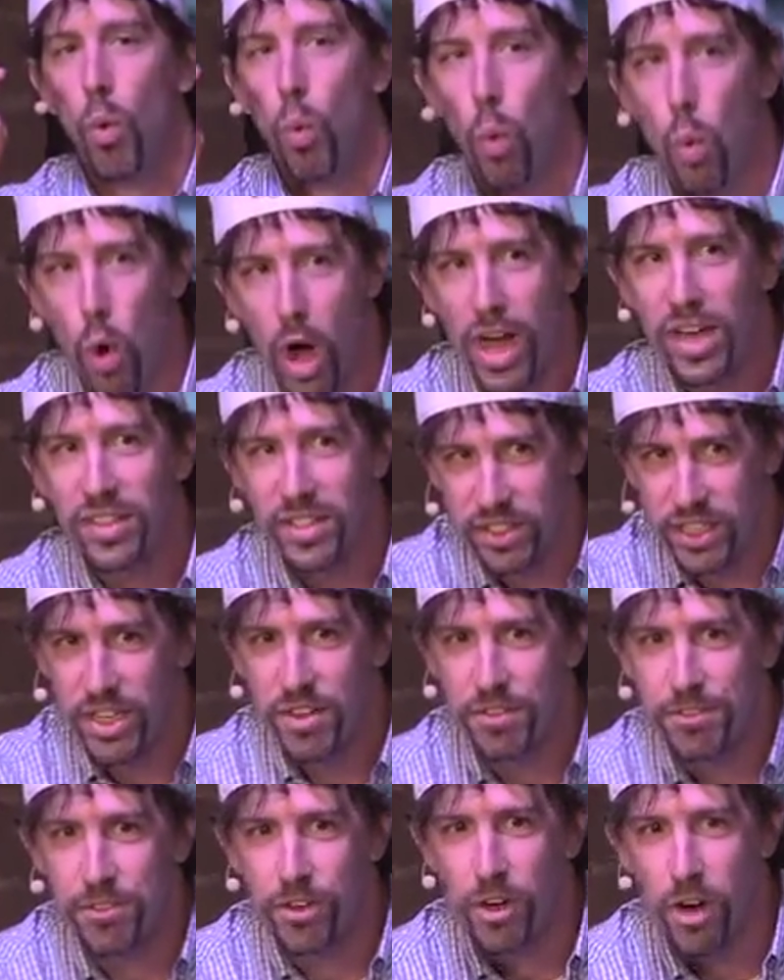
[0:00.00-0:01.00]
once
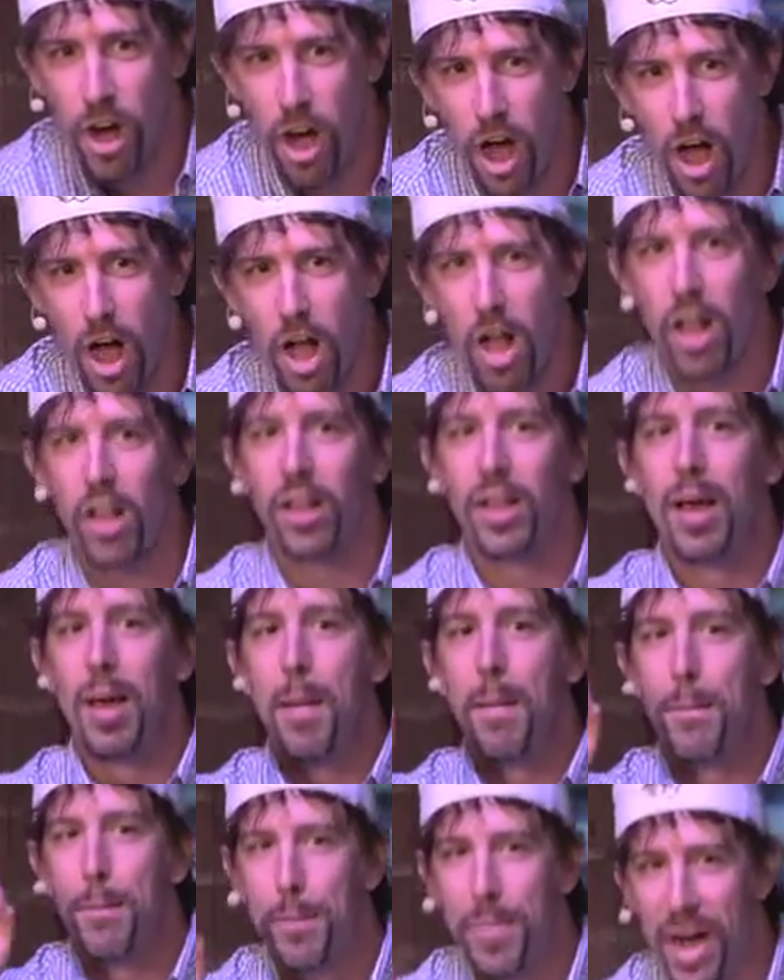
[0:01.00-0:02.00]
and for
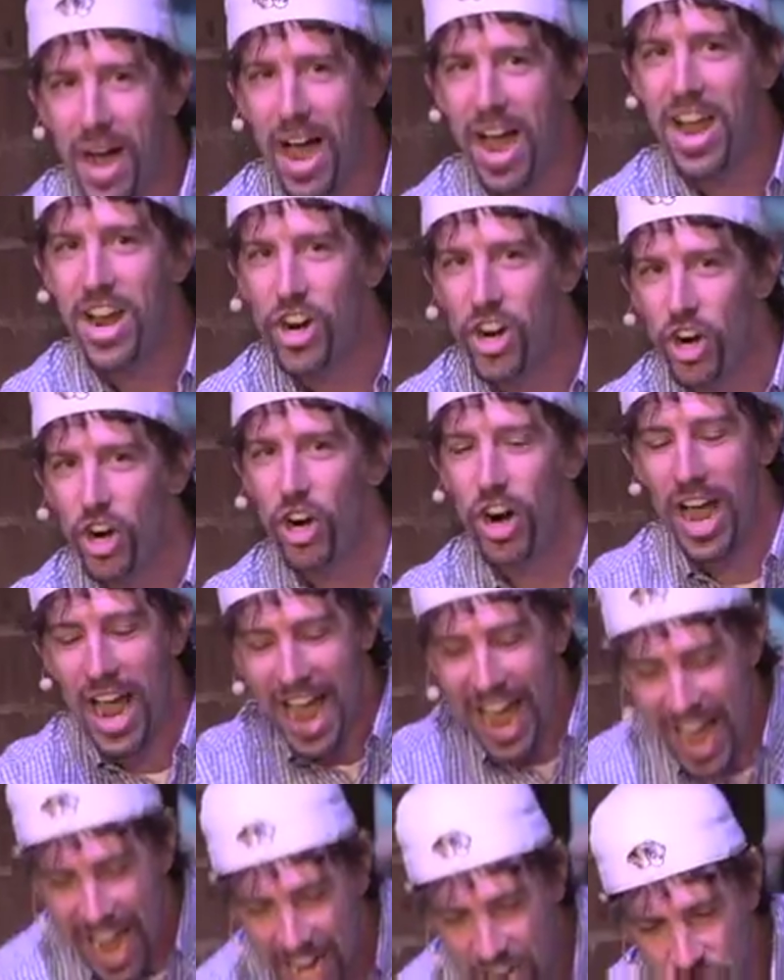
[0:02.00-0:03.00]
all by her
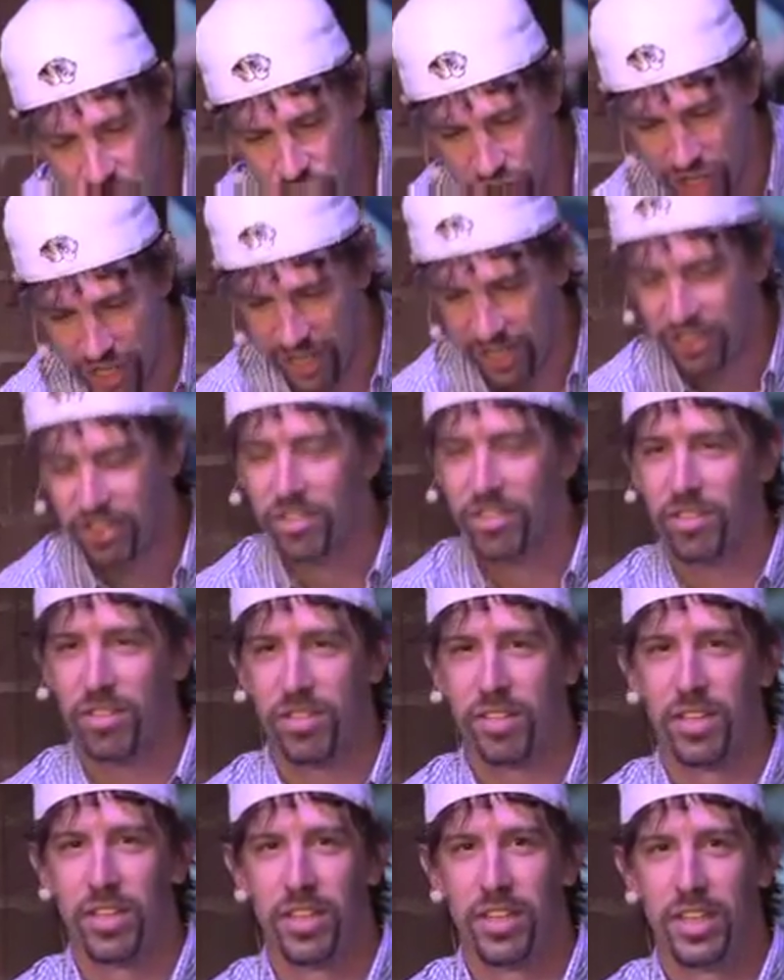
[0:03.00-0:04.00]

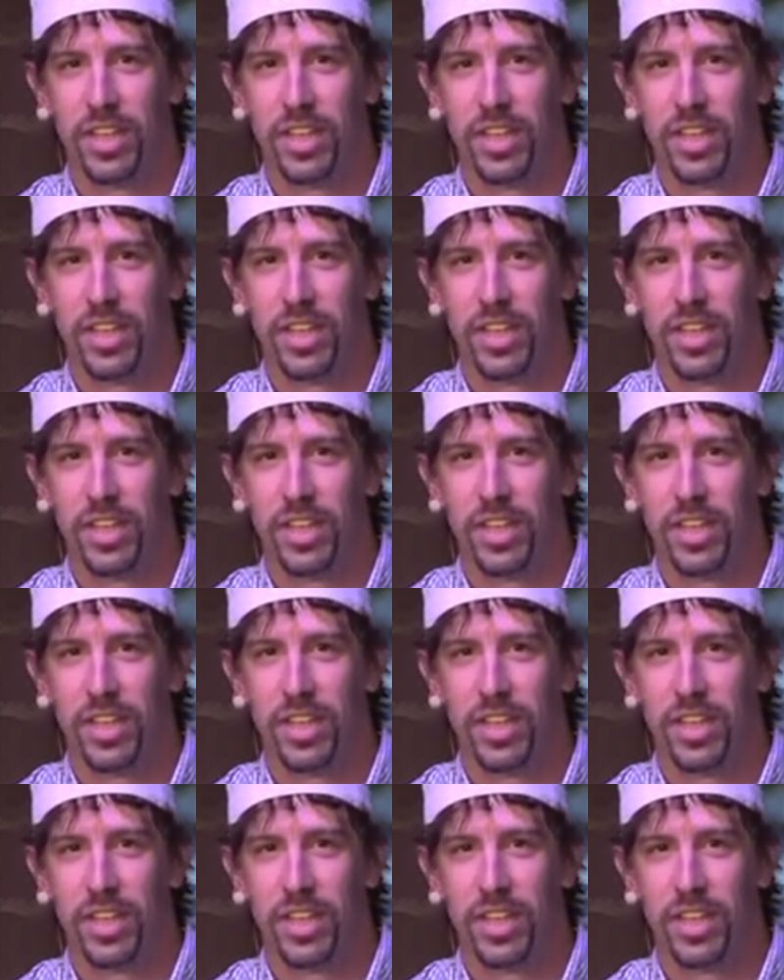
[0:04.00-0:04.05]
actions